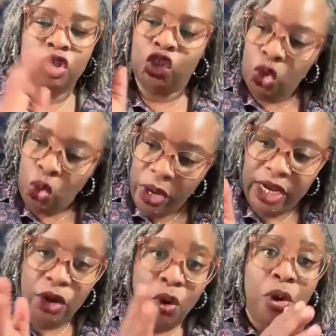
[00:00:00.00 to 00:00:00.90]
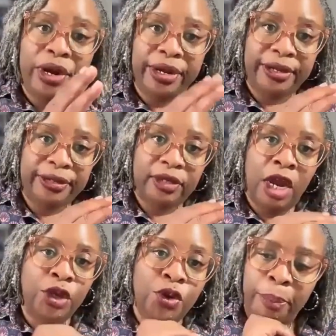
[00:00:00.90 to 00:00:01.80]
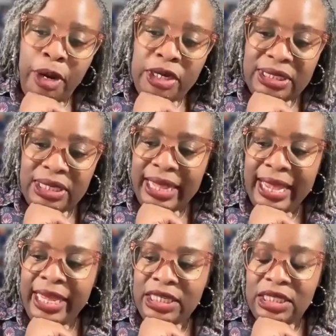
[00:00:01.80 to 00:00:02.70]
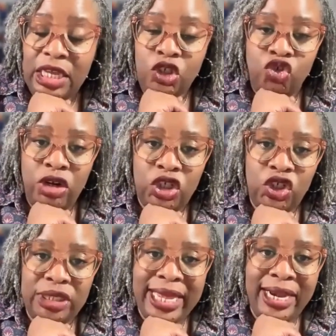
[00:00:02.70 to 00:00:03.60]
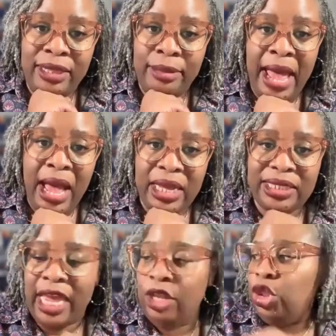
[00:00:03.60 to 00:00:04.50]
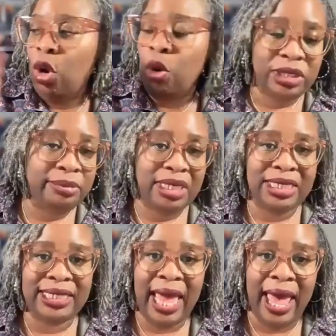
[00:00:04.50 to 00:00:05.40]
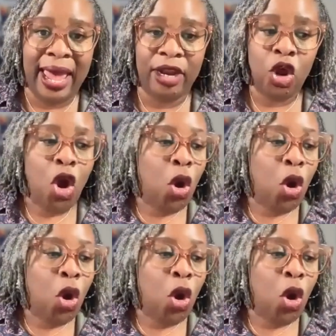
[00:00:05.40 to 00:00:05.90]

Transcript: Do it in order. Are you the person that gets the instructions out of the box and throws them to the side?